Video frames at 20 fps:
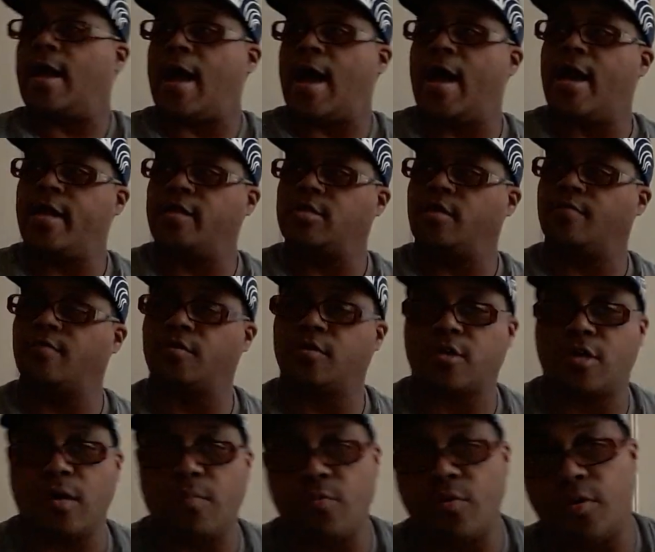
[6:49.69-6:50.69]
I ain't never
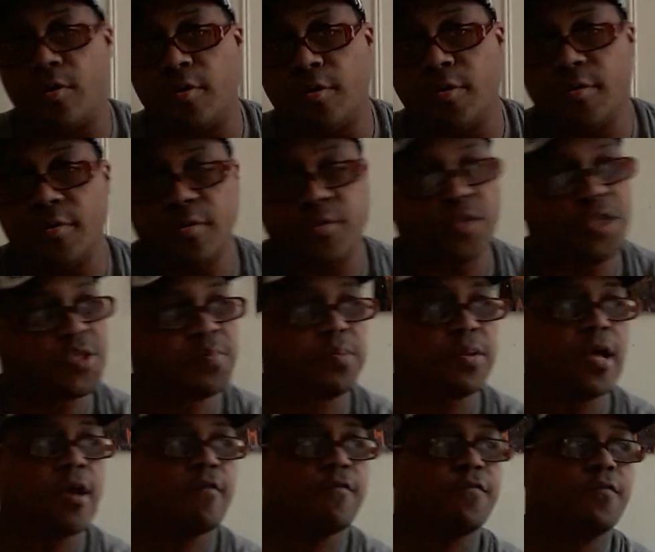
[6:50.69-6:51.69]
gonna come on this
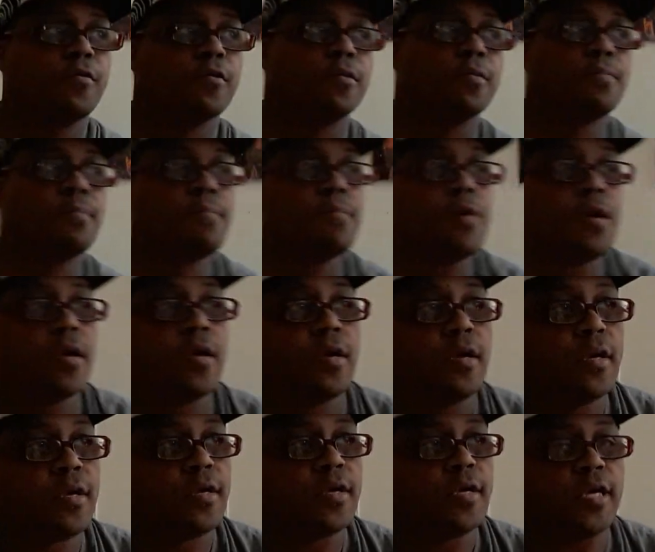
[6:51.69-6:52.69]
platform
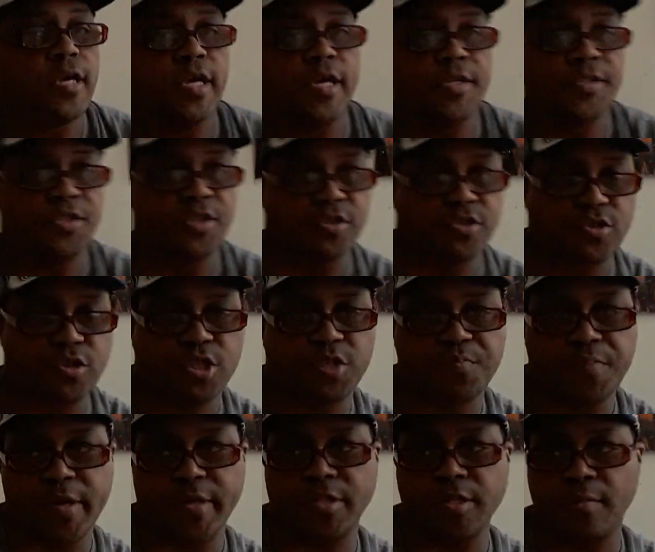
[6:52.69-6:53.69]
and
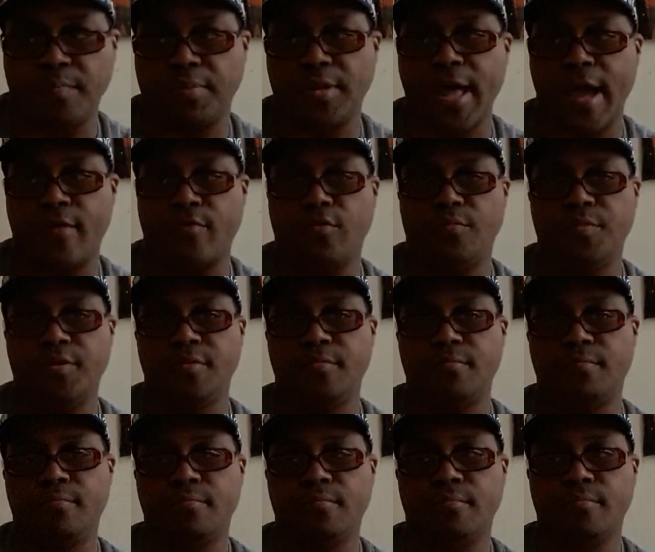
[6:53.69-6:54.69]
disrespect a black woman
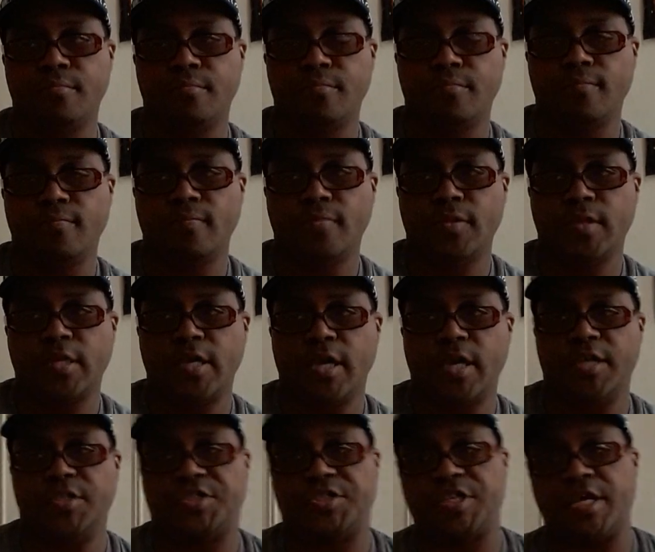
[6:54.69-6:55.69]

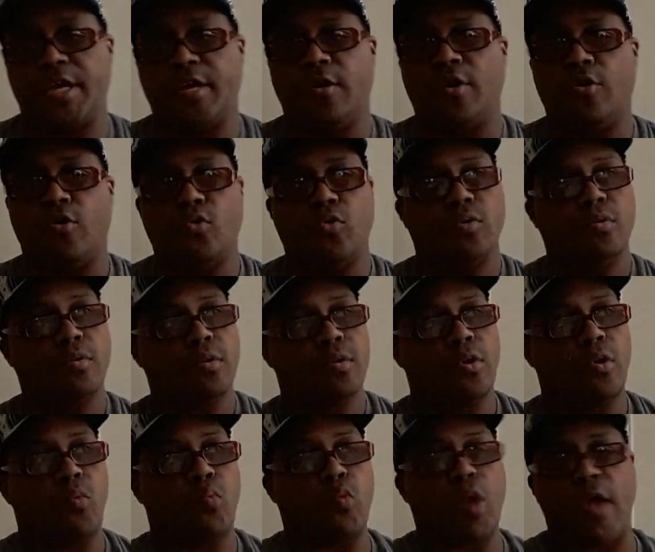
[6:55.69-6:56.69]
and say, oh,
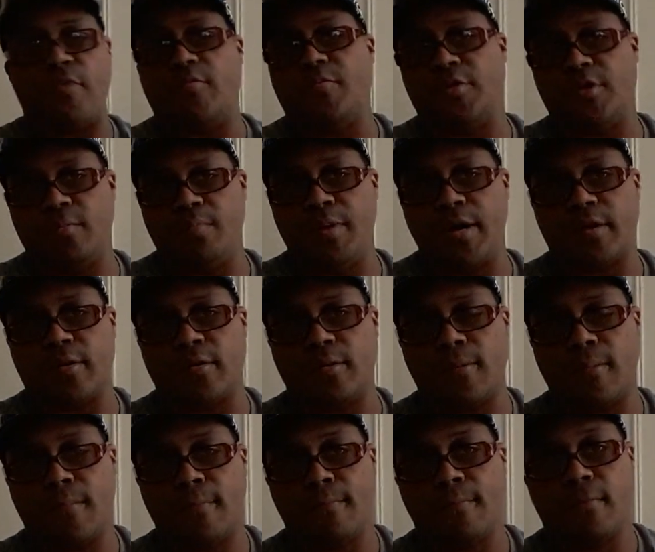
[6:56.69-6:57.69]
white women are better.
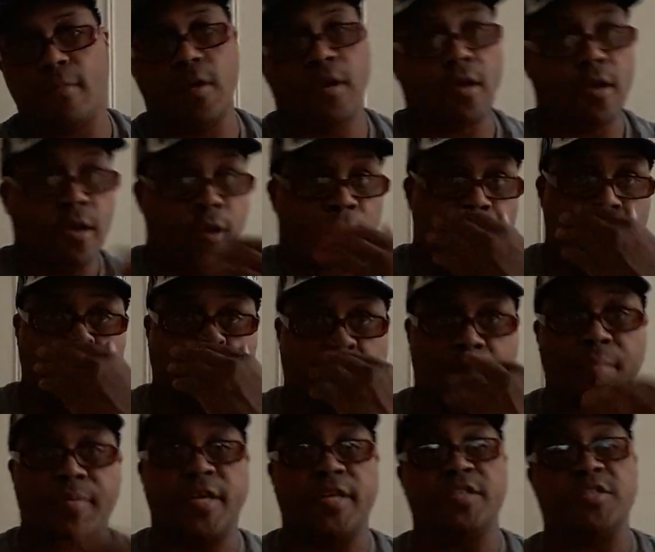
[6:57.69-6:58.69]
But
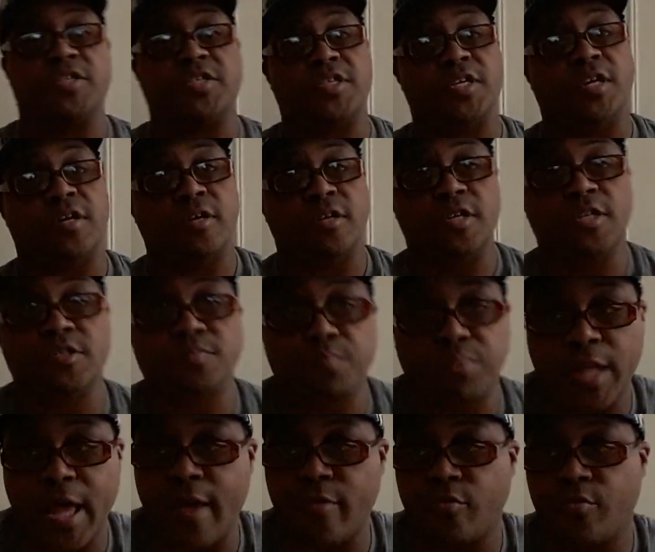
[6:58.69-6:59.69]
I'm getting sick of these
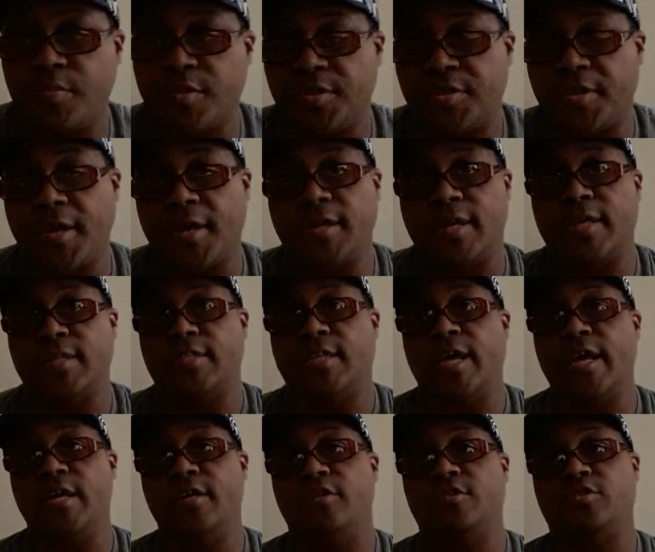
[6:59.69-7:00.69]
black women thinking that
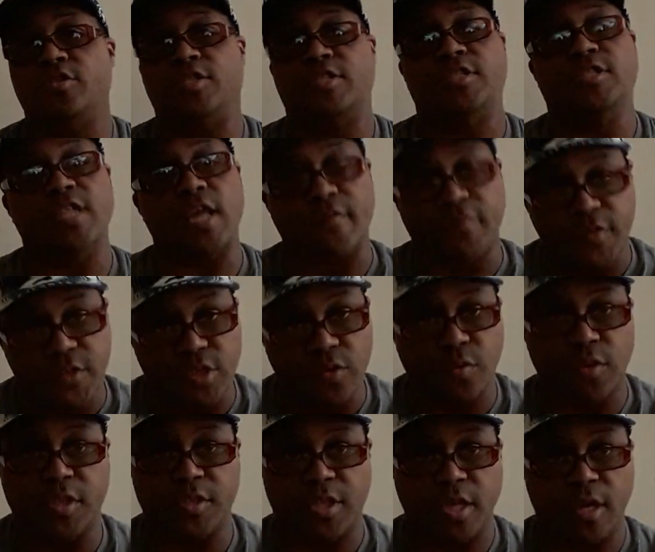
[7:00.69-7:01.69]
they never
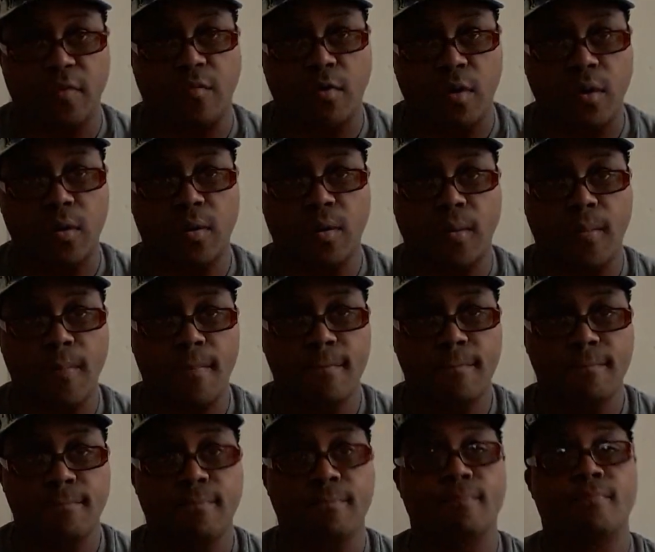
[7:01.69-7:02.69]
do anything wrong.
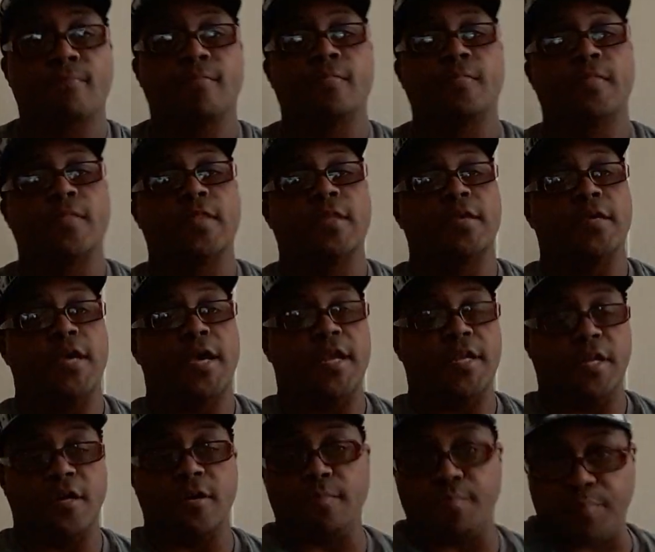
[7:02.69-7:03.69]

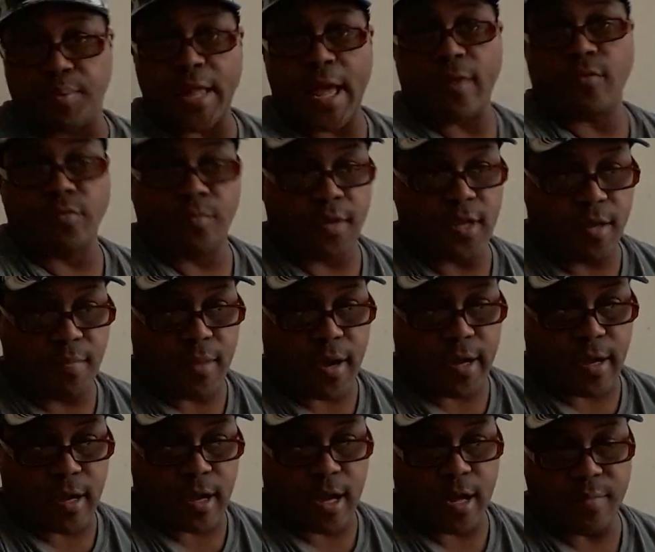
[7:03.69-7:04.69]
And there are black women in
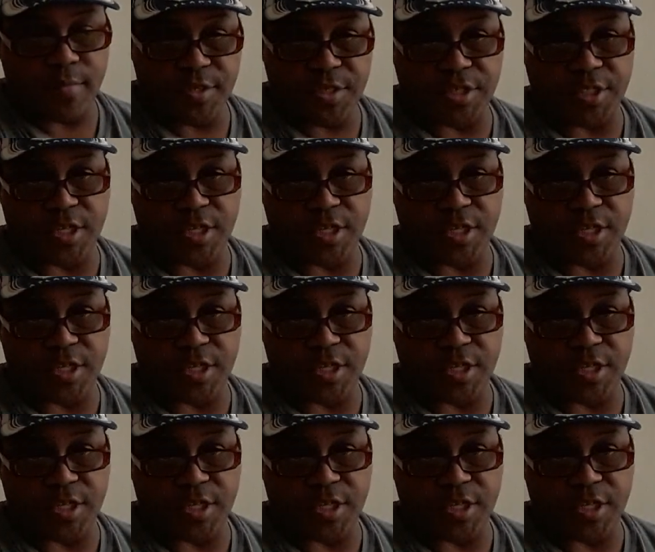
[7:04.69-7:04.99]
my comment